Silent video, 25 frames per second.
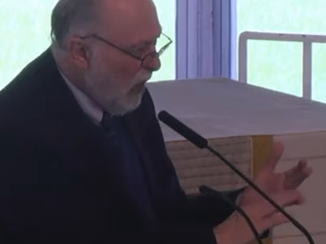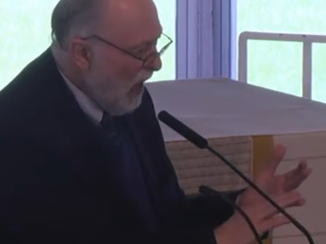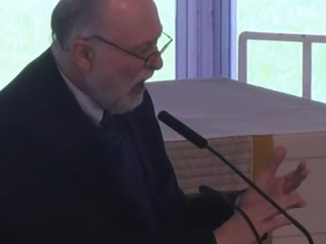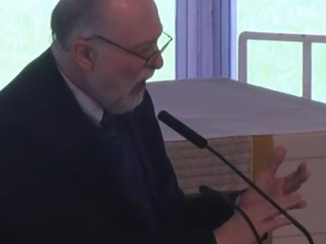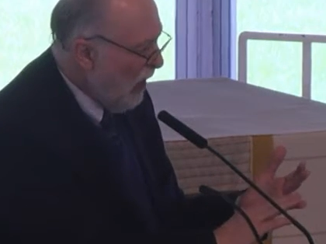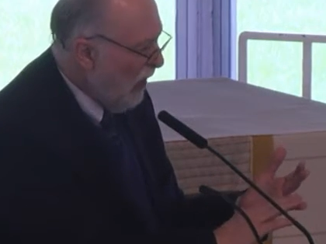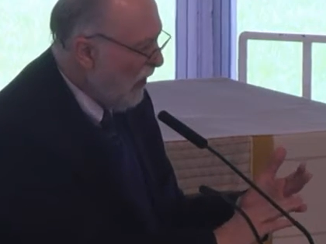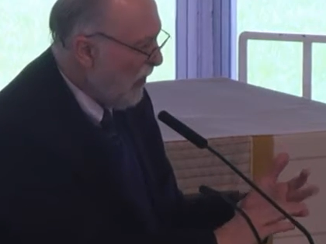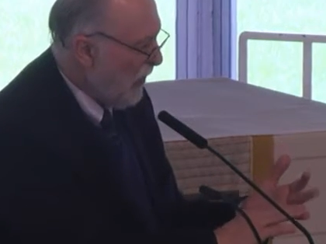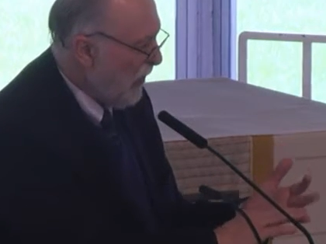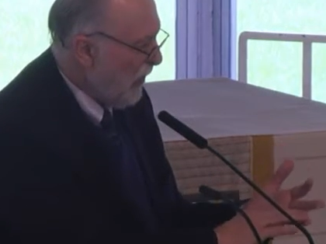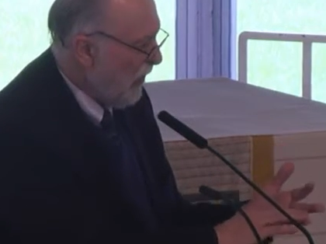
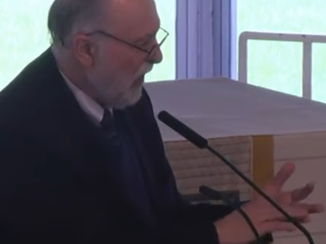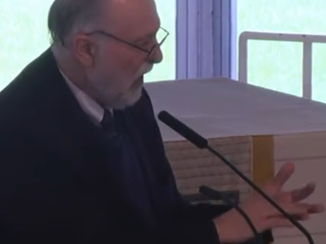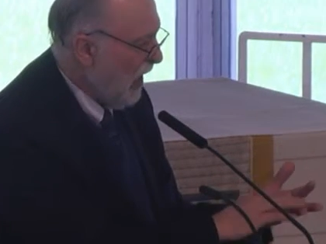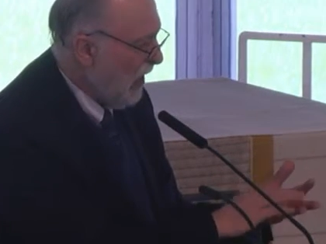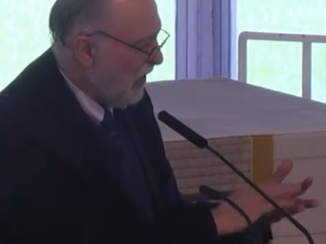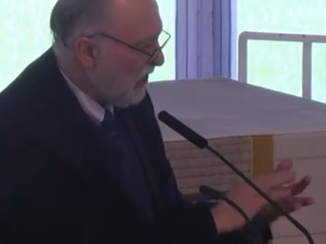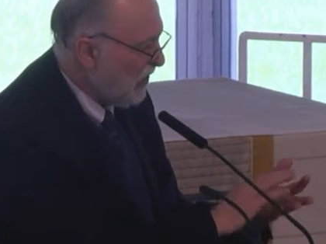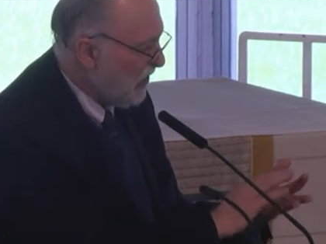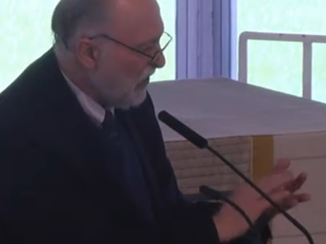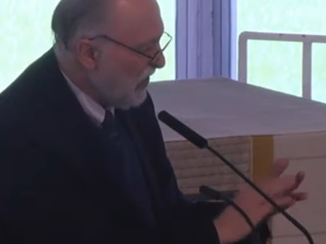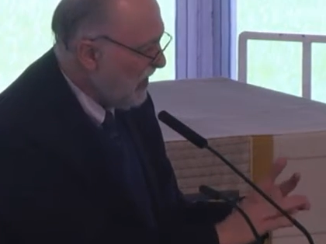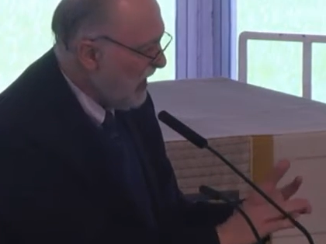wealth or
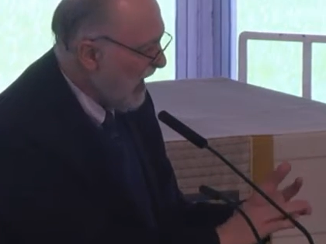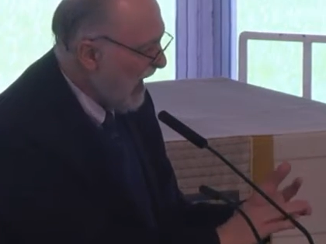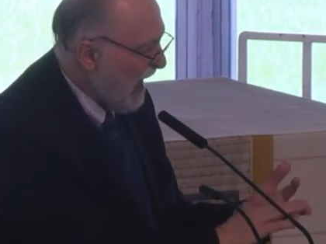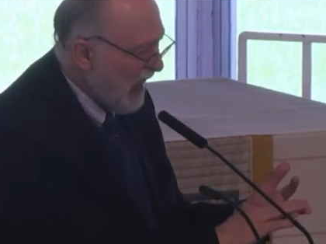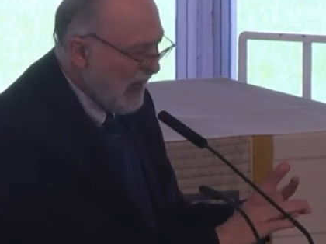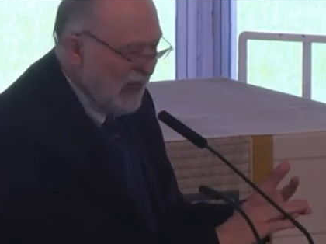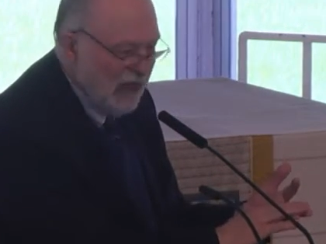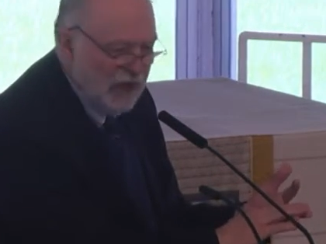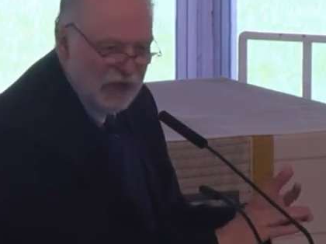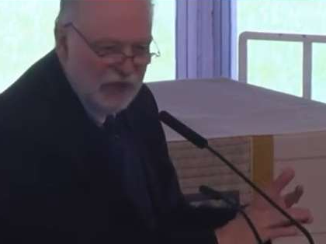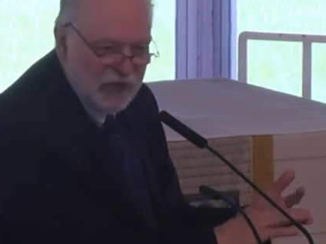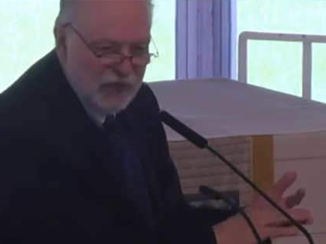our
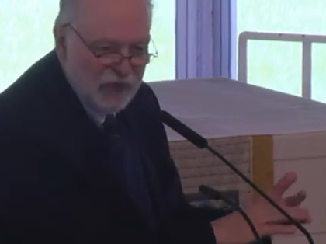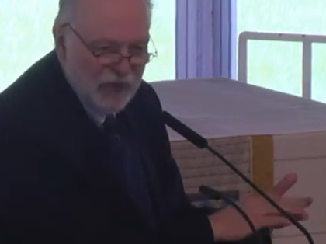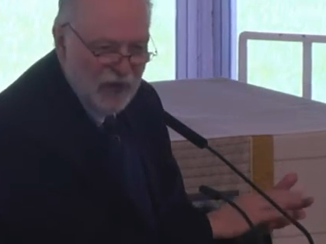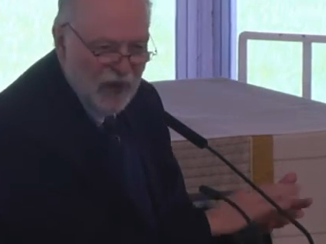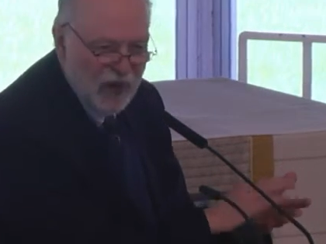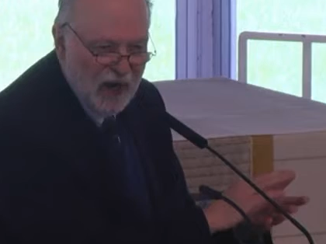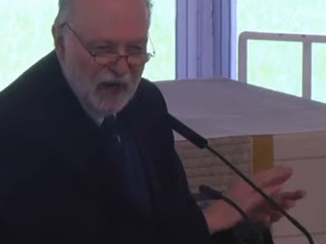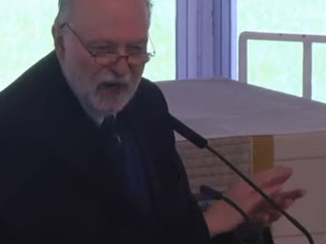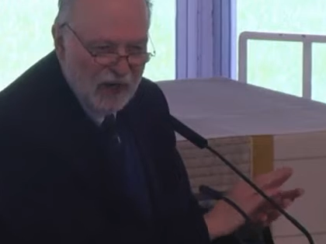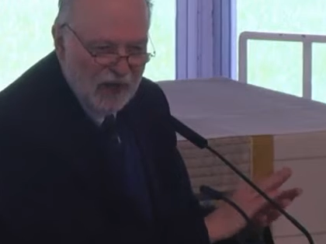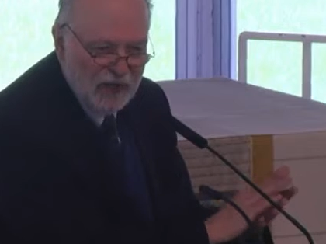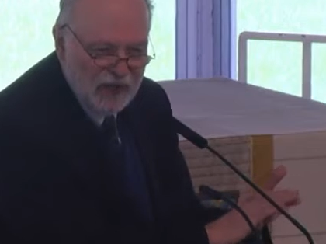status or
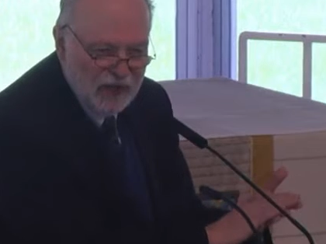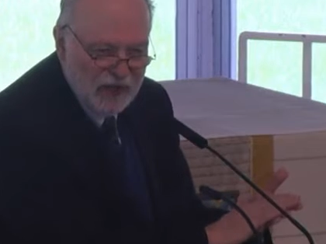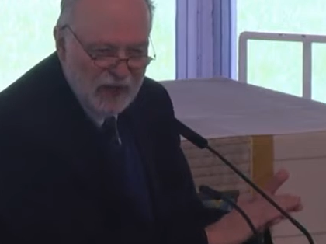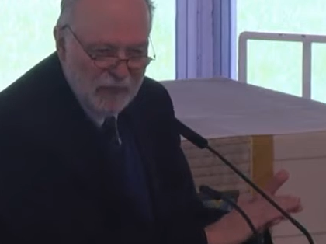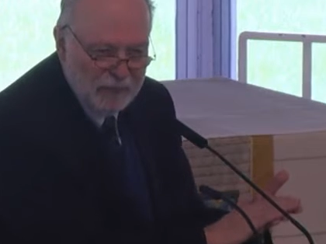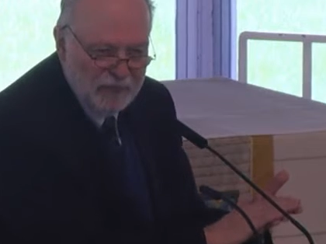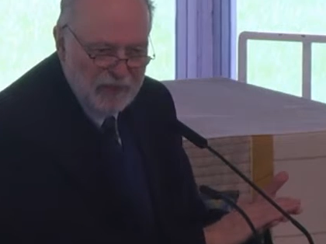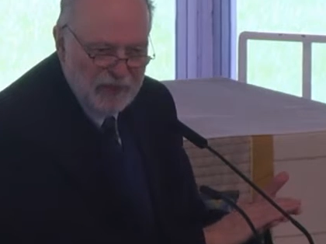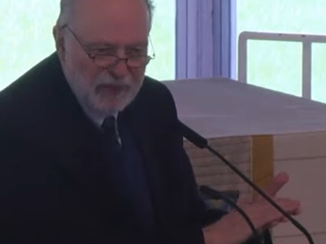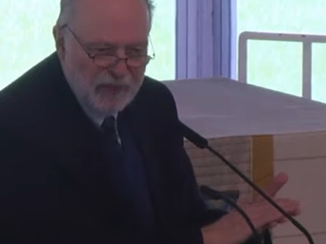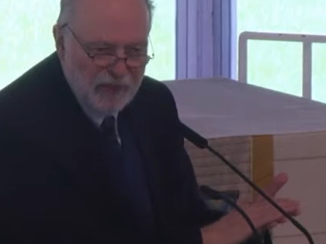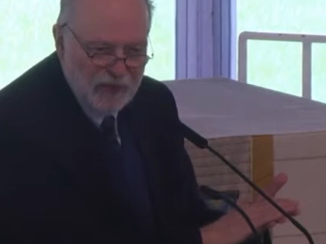our
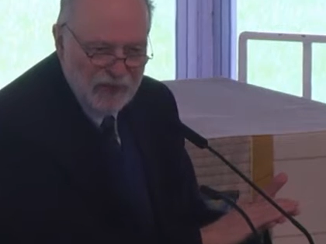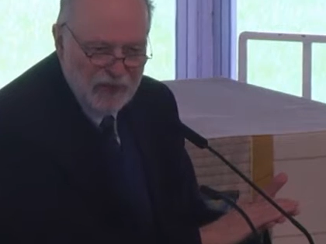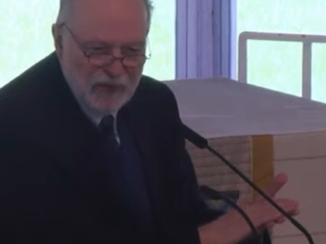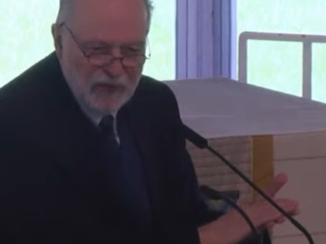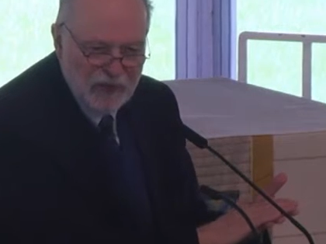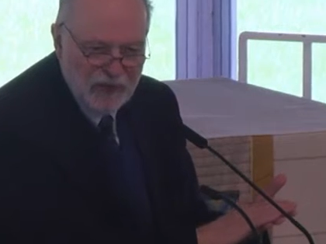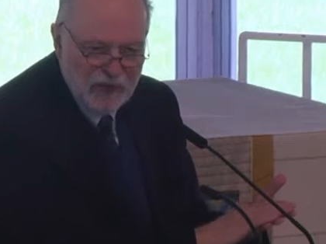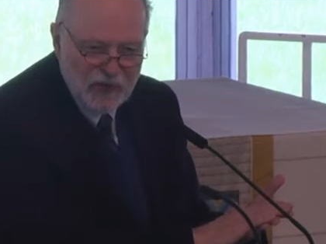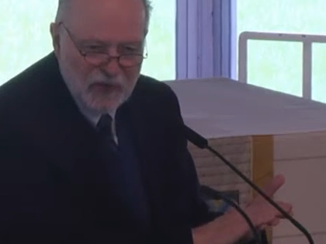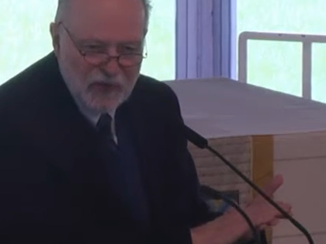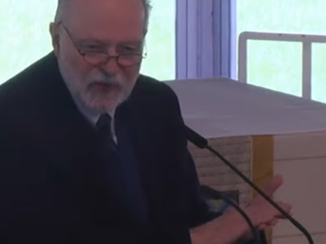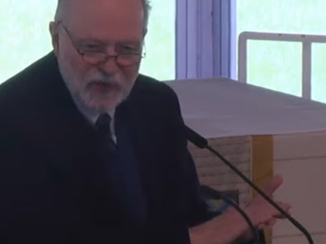acceptance
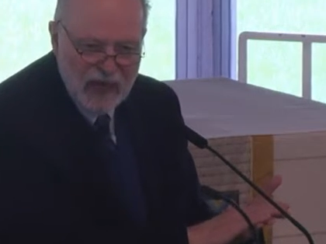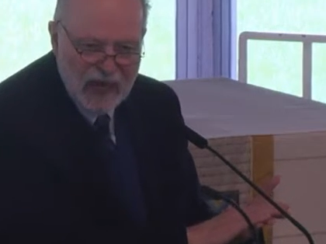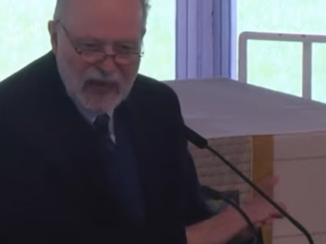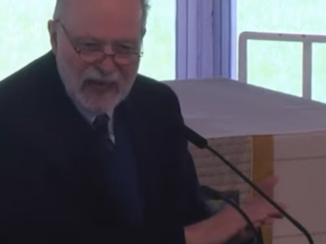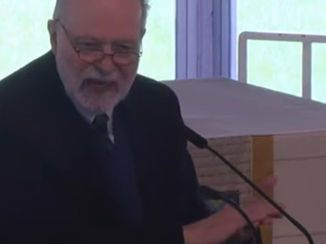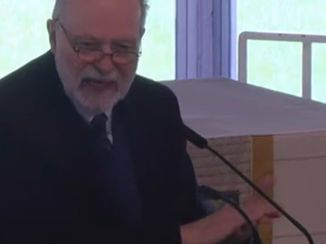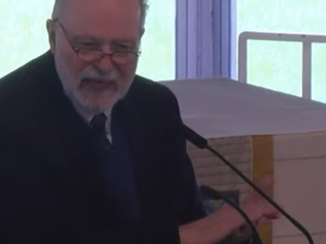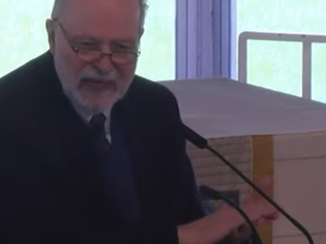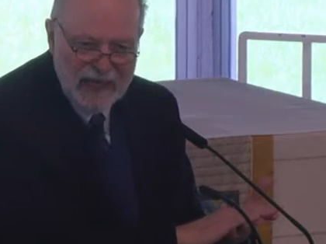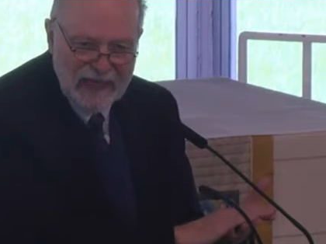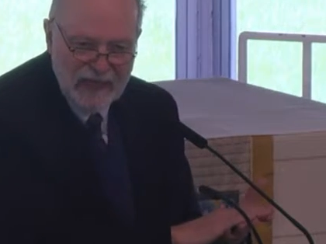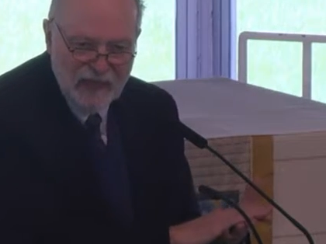in
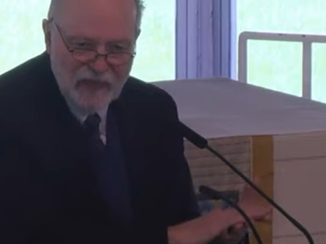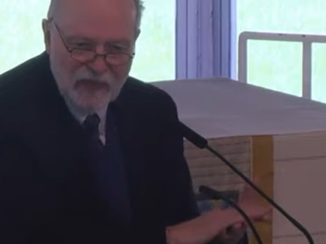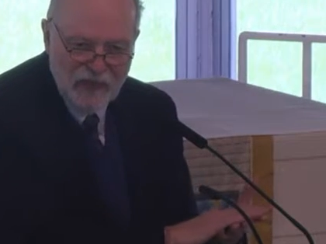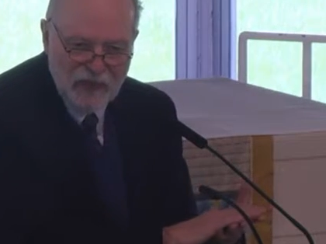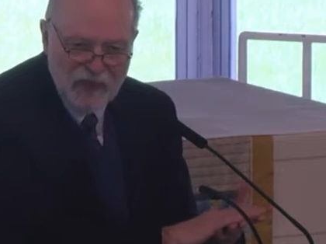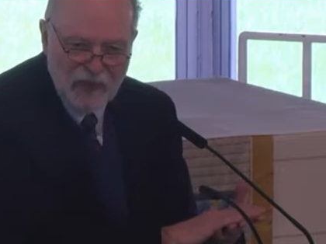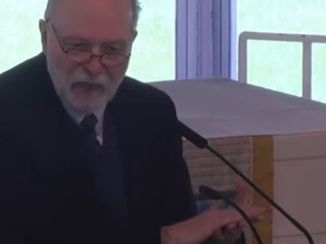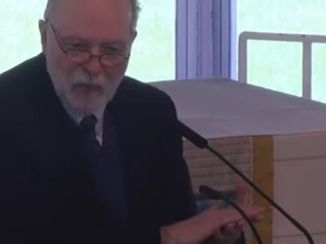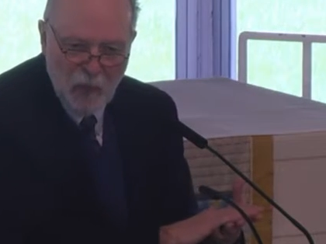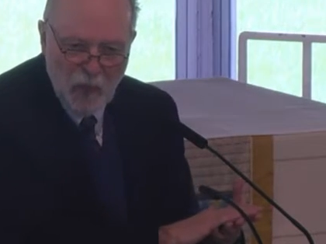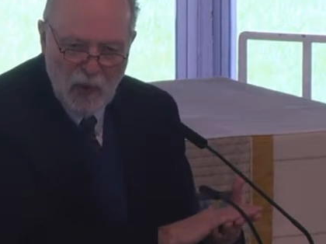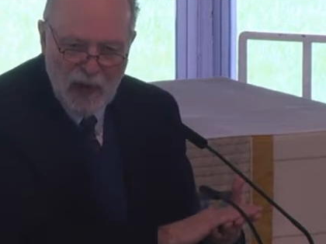society in
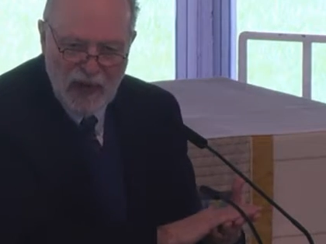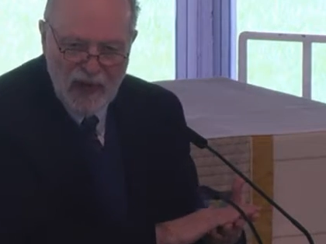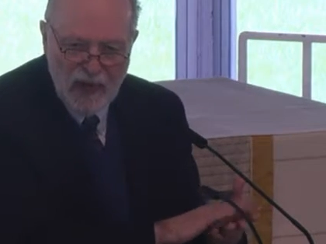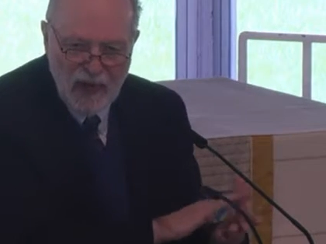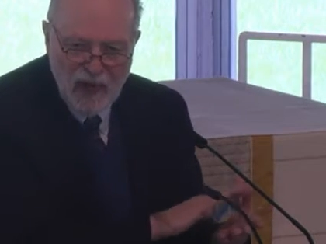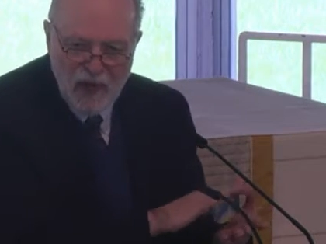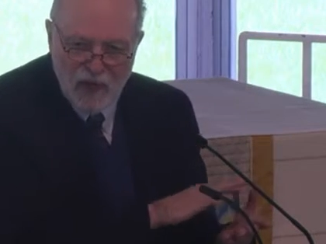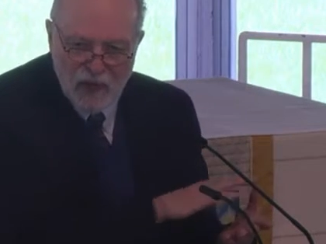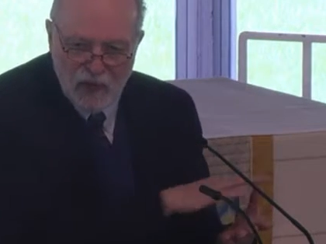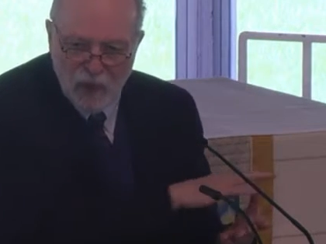some way,